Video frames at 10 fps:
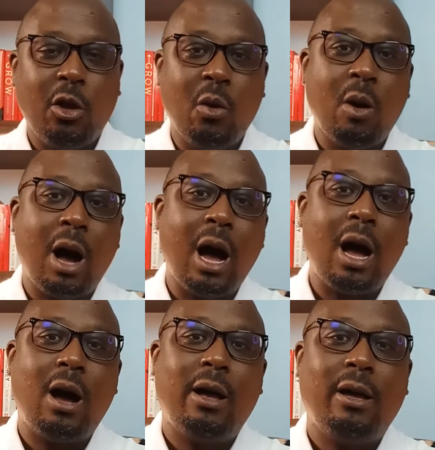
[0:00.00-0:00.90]
you
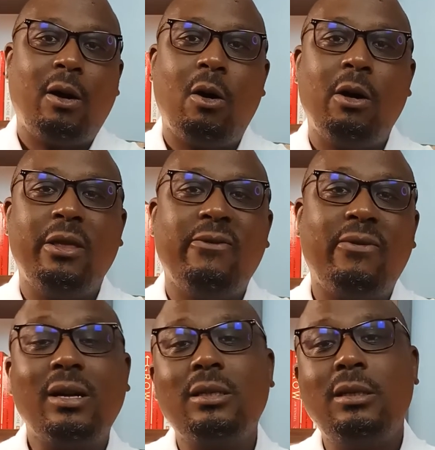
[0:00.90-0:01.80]
are on the
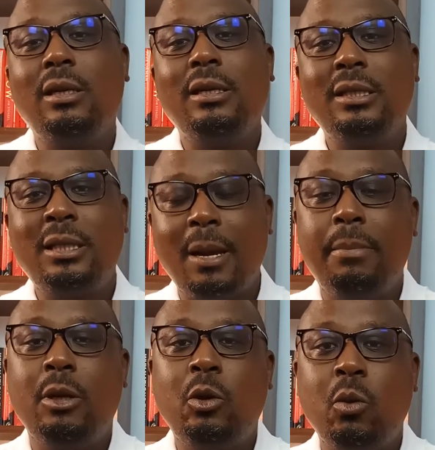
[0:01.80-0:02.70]
first step